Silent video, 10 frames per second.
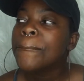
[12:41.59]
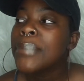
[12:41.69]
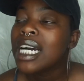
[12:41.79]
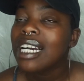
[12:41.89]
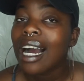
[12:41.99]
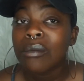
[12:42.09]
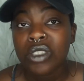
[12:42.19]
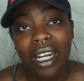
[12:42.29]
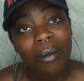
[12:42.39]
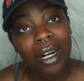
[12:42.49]
But I'm
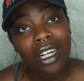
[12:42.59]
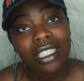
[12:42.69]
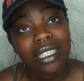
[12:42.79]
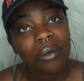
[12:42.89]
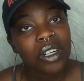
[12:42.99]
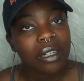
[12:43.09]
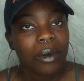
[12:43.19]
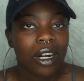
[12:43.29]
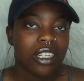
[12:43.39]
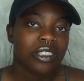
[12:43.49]
trying my hardest. I'm working
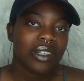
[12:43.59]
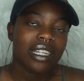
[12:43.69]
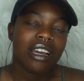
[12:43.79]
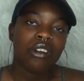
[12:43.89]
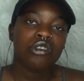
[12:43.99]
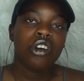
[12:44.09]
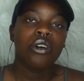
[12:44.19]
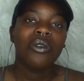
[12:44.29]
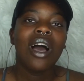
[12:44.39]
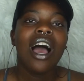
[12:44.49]
my hardest right now.
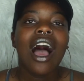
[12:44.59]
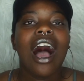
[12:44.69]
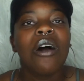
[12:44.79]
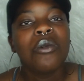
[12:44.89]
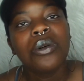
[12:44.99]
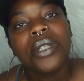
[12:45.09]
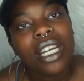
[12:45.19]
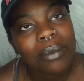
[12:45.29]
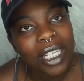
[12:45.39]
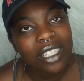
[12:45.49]
So I will be
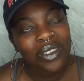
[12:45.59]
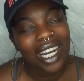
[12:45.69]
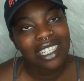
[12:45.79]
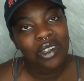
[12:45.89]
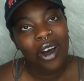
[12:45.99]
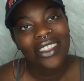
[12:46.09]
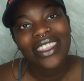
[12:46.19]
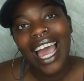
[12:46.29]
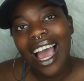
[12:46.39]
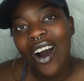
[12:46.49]
updating you guys on
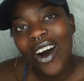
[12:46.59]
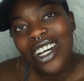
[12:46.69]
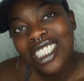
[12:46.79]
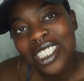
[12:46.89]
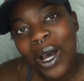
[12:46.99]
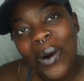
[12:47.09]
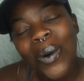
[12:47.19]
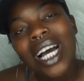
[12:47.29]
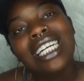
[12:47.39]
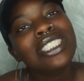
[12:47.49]
that also.
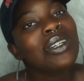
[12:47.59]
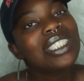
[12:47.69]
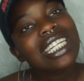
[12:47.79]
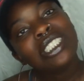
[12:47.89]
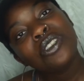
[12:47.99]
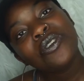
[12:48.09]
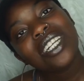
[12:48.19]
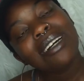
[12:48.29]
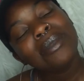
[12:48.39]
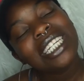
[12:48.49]
So stay tuned for the
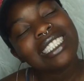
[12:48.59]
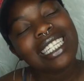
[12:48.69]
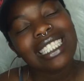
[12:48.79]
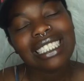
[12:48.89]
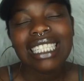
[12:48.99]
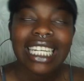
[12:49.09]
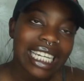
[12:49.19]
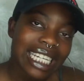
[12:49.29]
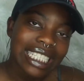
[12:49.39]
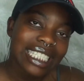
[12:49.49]
updates and
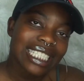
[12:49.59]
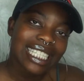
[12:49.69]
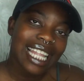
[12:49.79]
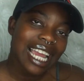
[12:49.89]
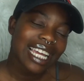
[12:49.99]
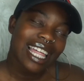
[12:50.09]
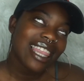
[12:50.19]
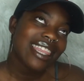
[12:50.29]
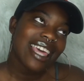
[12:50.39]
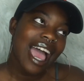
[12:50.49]
things like
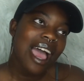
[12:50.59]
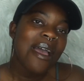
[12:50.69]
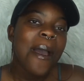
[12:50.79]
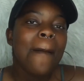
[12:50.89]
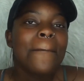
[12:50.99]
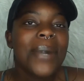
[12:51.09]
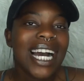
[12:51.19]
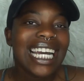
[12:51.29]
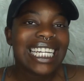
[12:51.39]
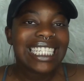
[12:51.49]
that.
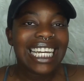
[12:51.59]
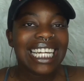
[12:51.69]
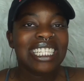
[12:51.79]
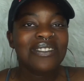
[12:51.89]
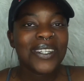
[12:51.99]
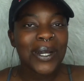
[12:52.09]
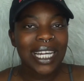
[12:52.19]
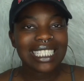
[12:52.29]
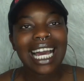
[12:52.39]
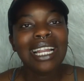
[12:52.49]
But yeah, this video
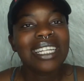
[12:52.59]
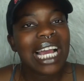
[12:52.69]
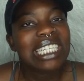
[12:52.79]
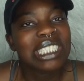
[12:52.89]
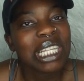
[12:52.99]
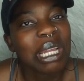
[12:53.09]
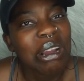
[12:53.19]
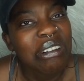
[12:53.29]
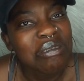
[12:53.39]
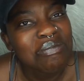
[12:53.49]
has gotten,
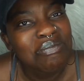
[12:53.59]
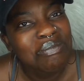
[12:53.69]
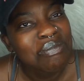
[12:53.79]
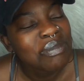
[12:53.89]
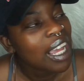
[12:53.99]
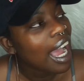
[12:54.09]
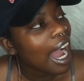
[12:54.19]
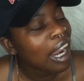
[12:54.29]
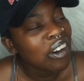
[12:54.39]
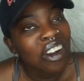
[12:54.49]
actually,
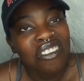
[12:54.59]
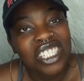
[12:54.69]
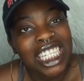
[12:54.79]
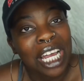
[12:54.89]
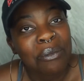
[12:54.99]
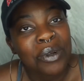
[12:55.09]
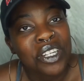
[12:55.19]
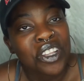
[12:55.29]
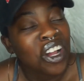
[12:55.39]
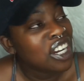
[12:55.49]
I don't know if it's gotten pretty
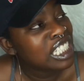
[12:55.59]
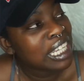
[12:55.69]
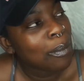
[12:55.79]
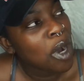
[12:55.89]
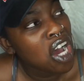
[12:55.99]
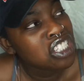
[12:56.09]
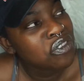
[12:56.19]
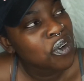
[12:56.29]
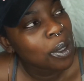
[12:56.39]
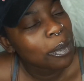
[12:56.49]
long, because I paused
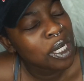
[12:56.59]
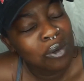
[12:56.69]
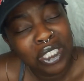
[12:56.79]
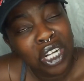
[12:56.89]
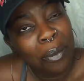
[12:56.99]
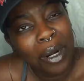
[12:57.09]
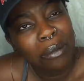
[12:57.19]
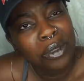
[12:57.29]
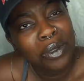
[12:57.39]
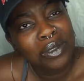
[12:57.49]
for a minute, which y'all
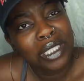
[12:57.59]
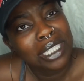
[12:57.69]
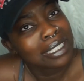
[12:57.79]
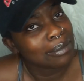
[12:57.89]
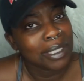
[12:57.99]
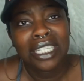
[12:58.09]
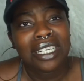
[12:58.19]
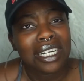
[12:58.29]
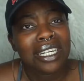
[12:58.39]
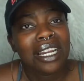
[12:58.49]
probably won't see because I'm going to
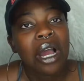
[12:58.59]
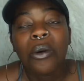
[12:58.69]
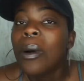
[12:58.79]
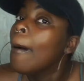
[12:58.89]
cut it out.